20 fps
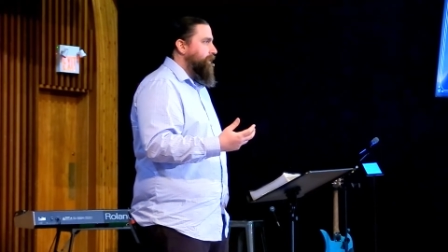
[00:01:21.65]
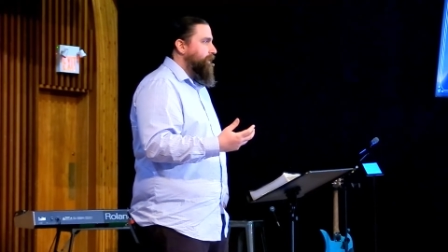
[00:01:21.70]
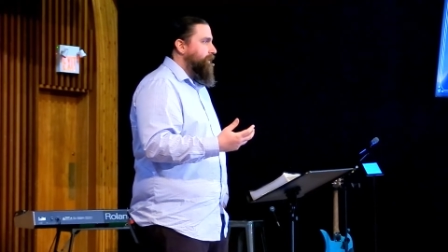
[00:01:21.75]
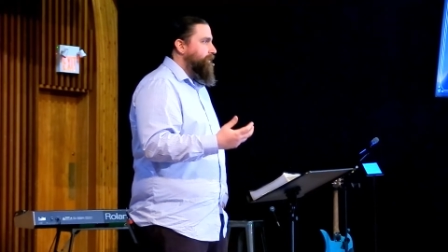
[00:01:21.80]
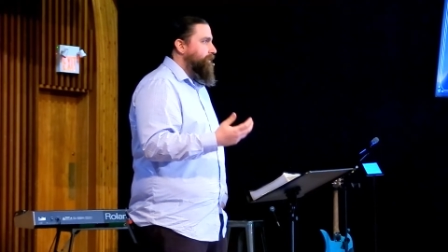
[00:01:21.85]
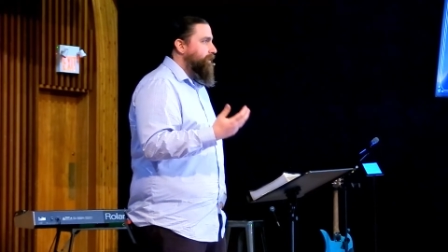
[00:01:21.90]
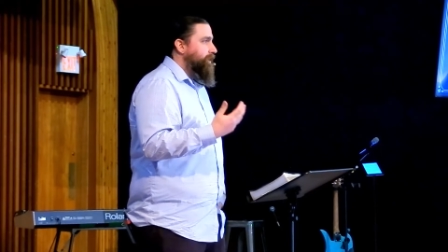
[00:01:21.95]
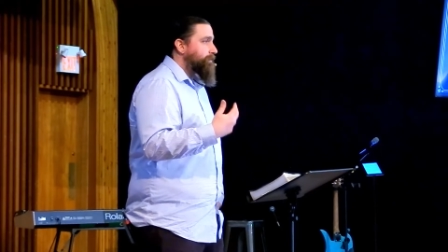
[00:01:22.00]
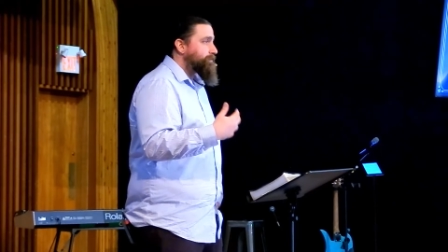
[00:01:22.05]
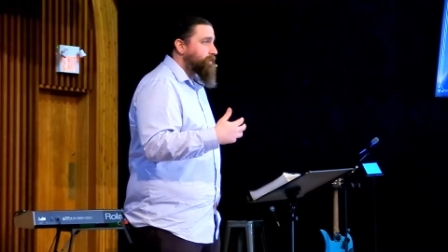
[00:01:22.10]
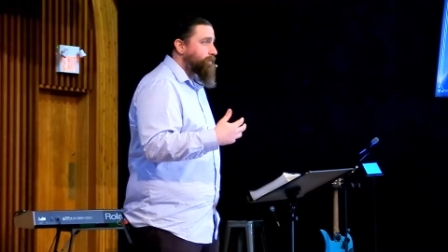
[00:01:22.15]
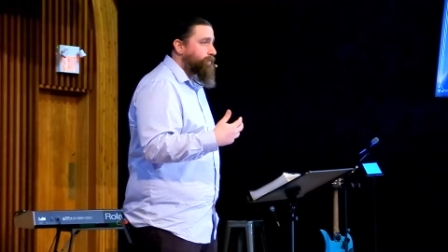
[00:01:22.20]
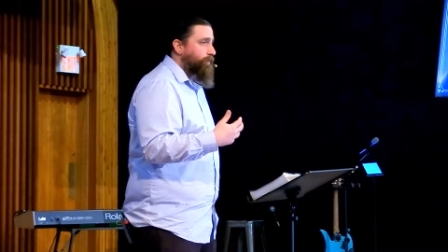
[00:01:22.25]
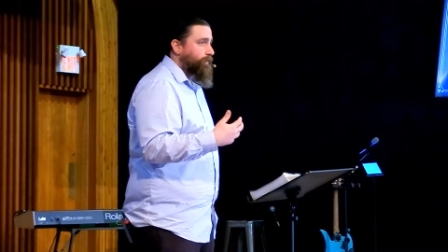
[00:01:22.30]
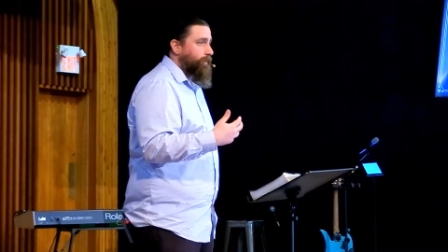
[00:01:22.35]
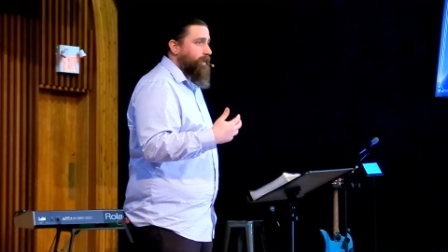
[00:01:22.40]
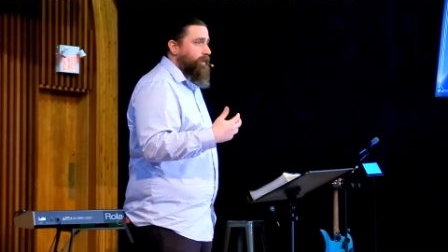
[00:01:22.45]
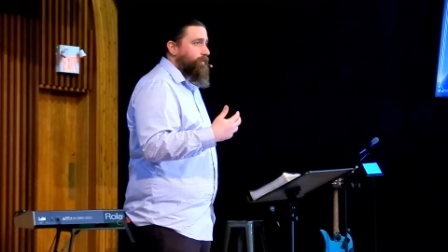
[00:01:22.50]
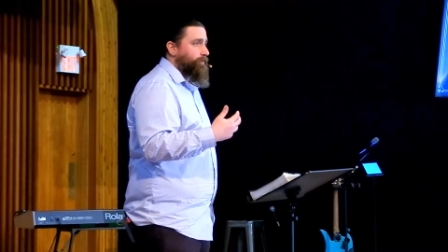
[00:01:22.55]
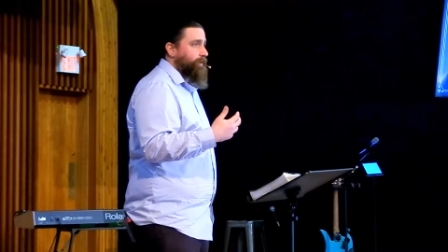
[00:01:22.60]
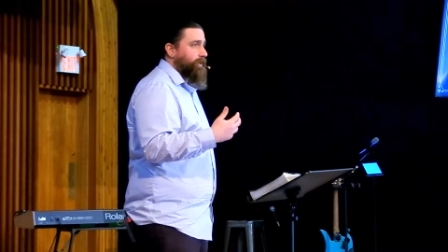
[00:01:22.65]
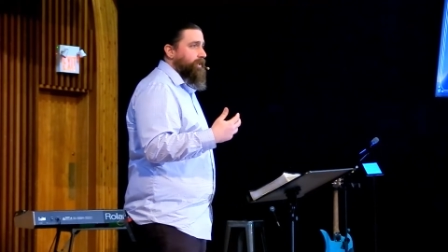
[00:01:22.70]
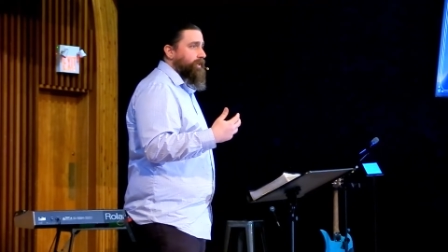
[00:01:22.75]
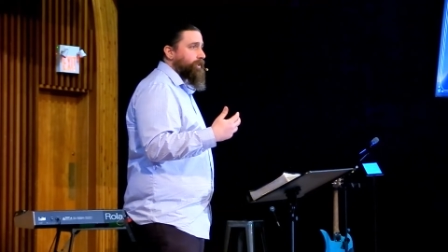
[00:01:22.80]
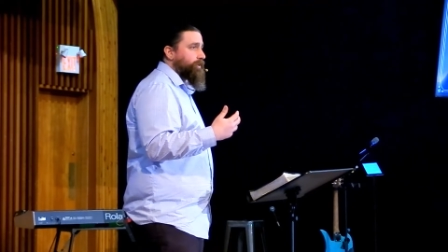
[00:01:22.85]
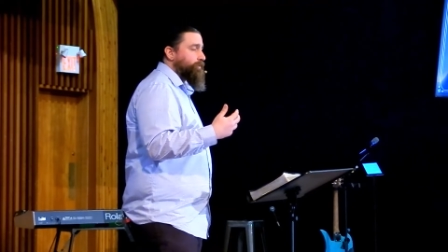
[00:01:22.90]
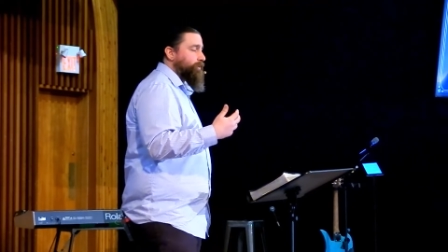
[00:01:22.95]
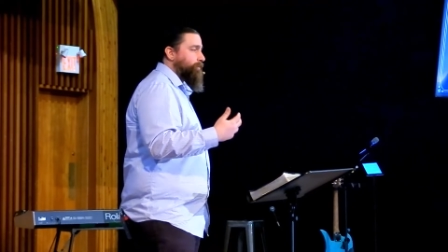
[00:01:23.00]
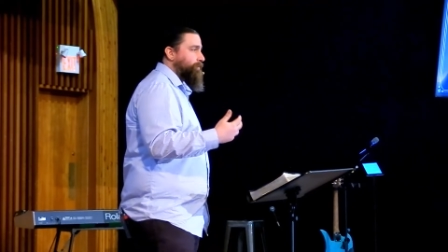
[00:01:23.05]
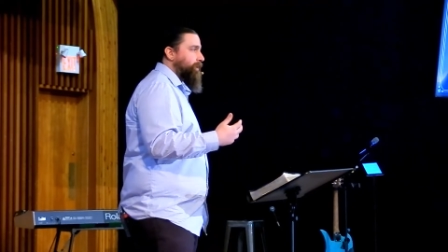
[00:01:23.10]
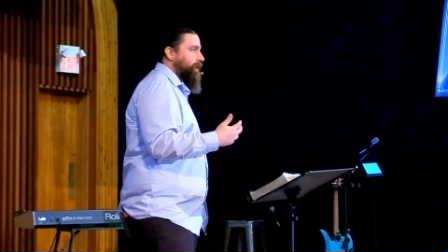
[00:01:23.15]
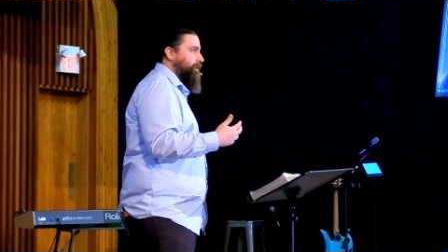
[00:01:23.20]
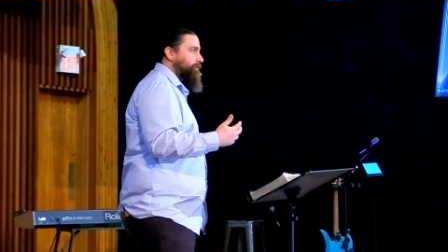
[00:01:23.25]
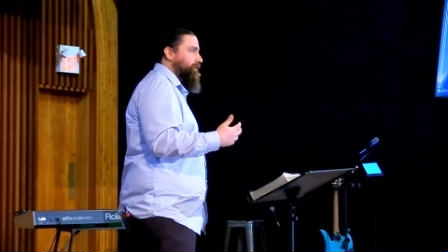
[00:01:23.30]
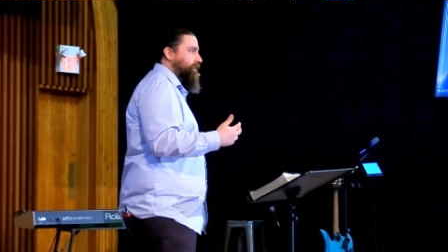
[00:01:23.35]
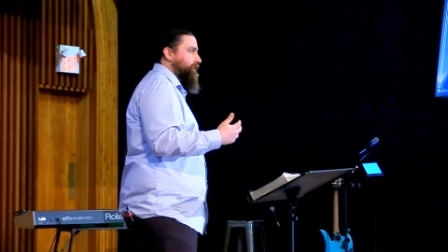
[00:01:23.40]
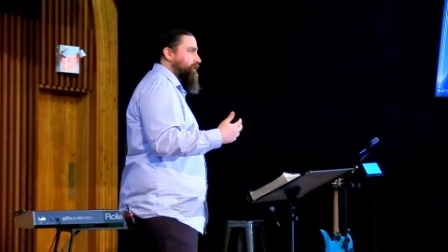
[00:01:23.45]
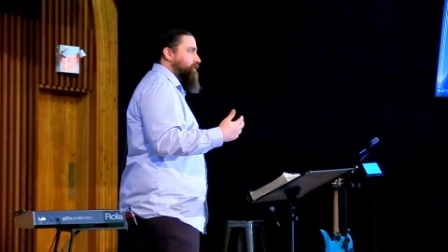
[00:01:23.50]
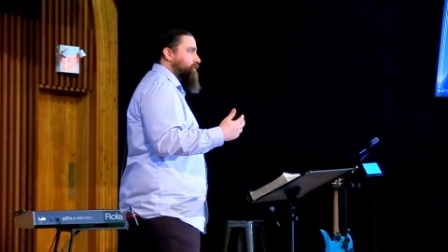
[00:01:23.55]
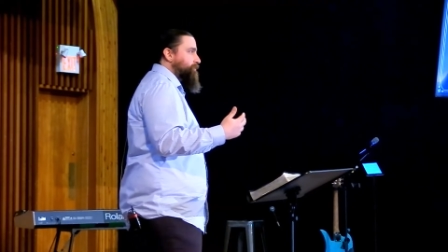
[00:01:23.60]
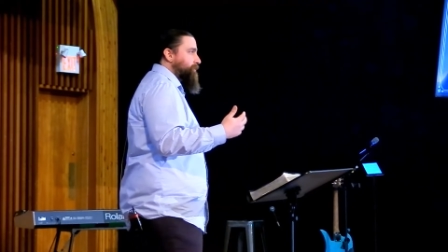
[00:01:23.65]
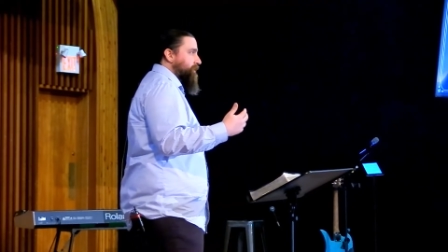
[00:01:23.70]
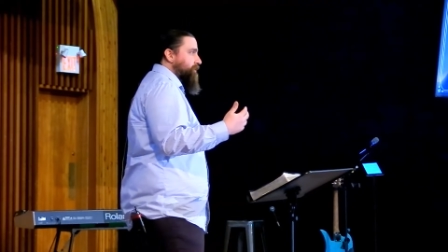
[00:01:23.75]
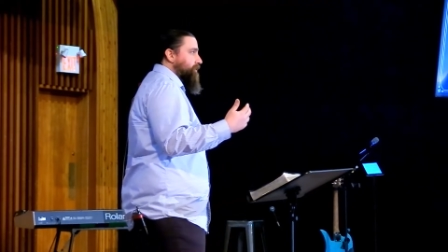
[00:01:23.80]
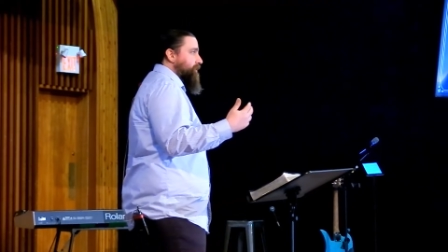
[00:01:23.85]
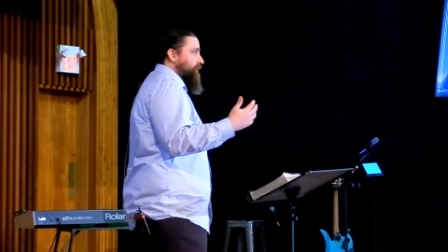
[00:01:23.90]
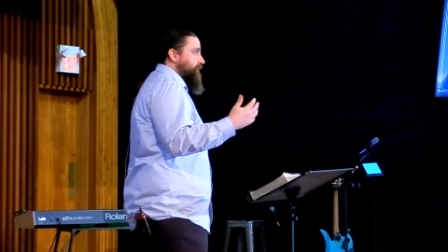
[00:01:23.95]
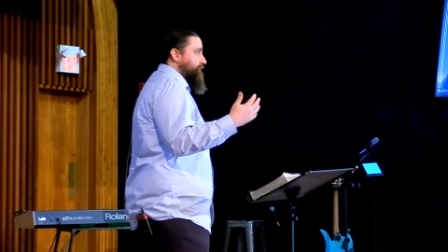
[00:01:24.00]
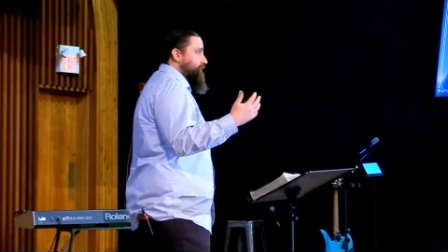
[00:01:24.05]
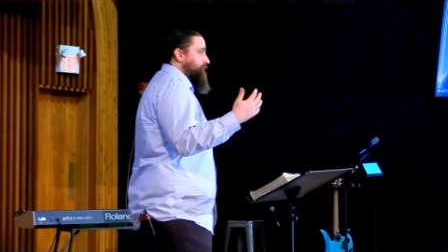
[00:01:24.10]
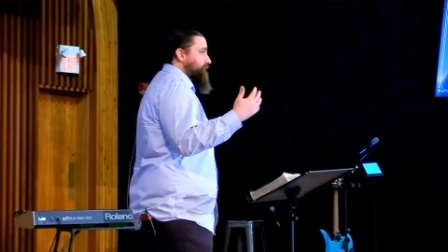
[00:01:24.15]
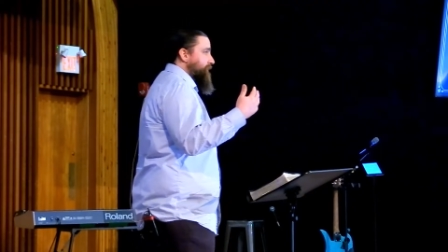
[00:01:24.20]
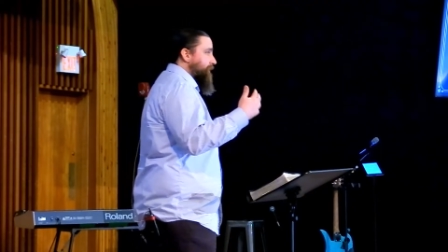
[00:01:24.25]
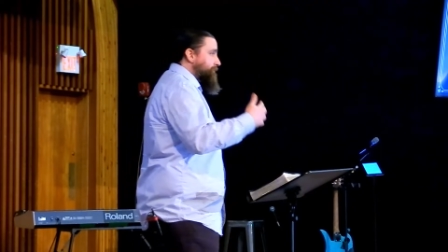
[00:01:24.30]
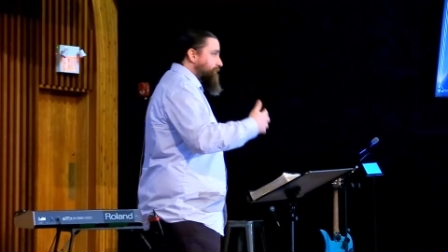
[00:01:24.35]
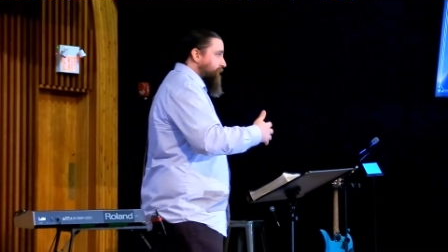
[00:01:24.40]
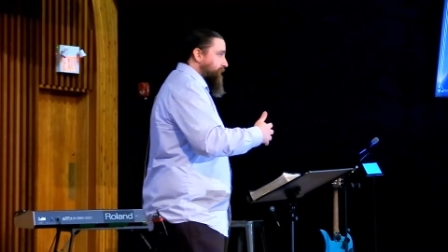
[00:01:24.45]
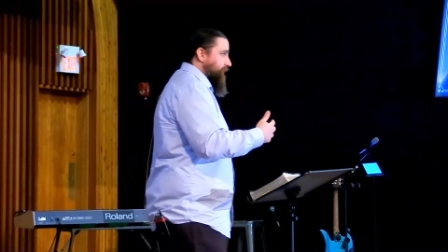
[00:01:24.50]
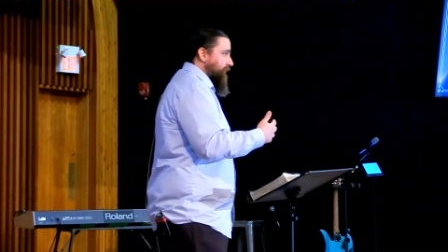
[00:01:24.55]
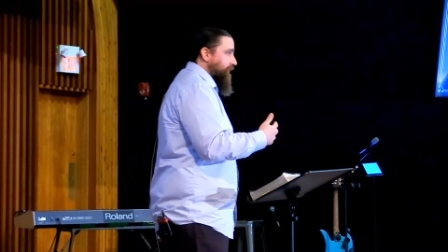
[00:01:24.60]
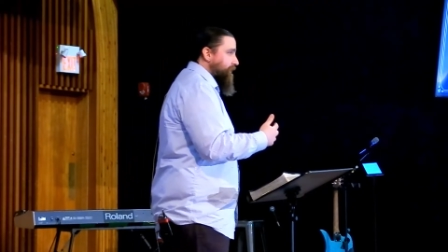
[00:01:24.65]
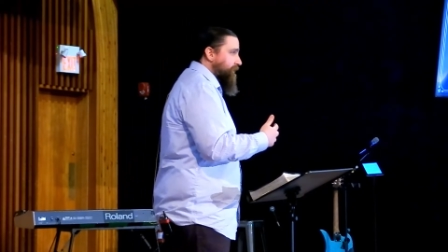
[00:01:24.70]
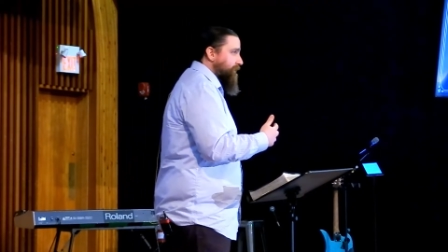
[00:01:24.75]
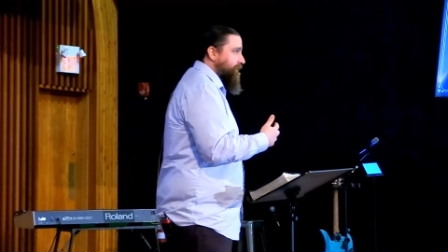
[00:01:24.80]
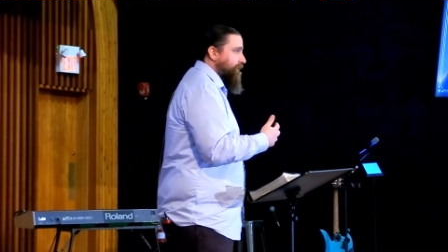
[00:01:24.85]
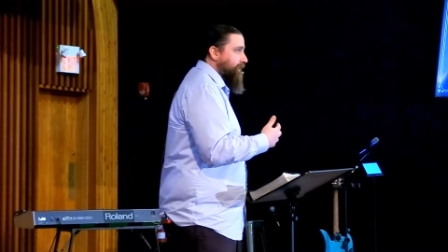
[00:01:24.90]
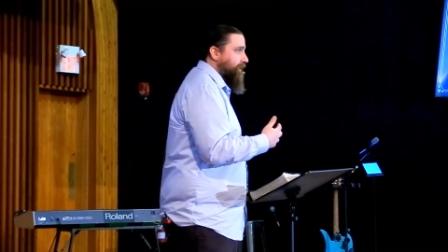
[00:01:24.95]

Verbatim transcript: There comes a point where you will probably experience something